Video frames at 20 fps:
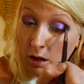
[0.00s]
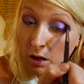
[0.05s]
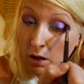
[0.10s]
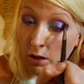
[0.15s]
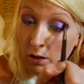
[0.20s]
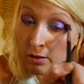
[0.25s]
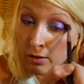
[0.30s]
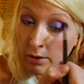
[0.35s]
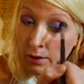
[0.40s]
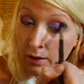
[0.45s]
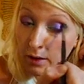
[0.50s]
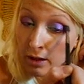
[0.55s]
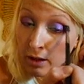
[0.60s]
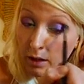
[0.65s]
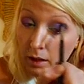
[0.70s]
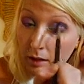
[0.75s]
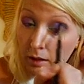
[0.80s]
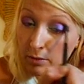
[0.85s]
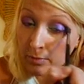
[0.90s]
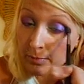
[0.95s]
all
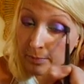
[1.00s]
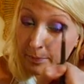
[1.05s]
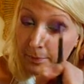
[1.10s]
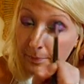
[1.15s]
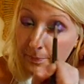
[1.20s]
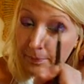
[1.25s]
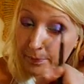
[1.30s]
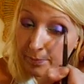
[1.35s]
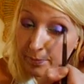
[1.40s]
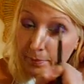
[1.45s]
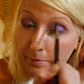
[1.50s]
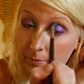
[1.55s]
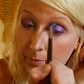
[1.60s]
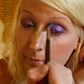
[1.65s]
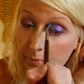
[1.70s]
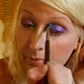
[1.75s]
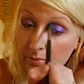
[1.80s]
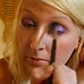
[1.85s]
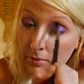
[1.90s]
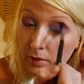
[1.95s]
the,
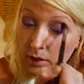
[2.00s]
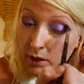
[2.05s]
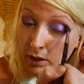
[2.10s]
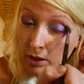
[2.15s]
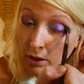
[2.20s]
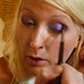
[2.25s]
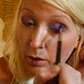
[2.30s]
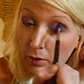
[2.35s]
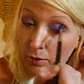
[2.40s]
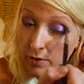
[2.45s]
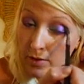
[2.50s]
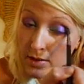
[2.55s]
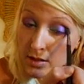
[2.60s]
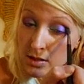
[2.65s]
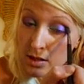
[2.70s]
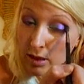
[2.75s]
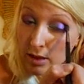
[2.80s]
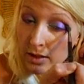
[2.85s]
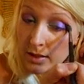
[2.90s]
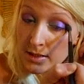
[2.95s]
if
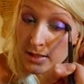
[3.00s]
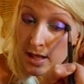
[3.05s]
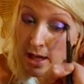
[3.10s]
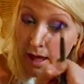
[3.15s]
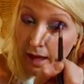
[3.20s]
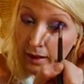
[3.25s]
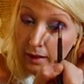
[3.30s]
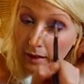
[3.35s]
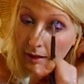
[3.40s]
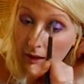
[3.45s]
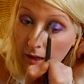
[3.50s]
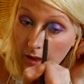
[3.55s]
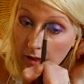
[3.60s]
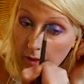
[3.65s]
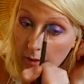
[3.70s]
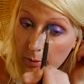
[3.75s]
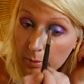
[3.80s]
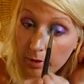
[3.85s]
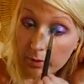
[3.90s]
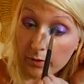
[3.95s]
it's not
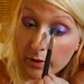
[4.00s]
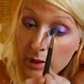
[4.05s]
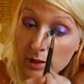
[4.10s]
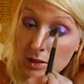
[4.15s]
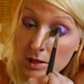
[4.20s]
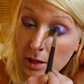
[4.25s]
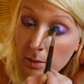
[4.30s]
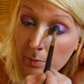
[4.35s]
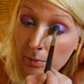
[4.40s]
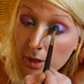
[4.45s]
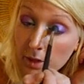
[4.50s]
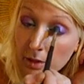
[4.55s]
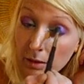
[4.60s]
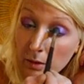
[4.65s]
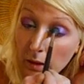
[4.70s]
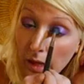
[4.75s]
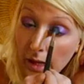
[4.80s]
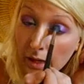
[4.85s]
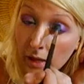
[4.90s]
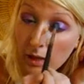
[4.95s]
exactly the perfect shape that
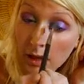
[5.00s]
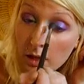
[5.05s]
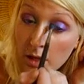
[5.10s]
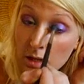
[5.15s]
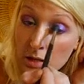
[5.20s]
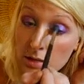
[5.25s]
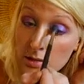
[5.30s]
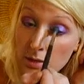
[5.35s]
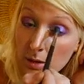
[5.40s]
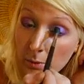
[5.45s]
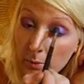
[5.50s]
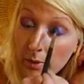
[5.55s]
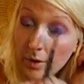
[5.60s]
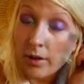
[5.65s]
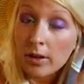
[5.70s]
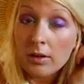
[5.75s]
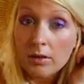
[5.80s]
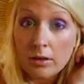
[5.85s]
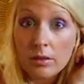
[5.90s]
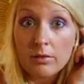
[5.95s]
you like, don't
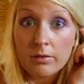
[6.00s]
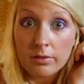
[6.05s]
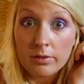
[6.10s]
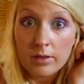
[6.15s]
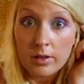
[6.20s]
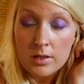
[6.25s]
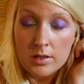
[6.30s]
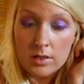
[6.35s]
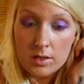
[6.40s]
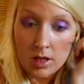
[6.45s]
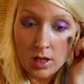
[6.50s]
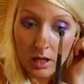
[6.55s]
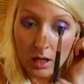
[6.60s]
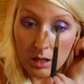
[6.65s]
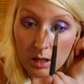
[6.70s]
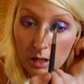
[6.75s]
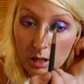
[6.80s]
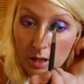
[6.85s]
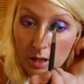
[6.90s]
worry, you can finish it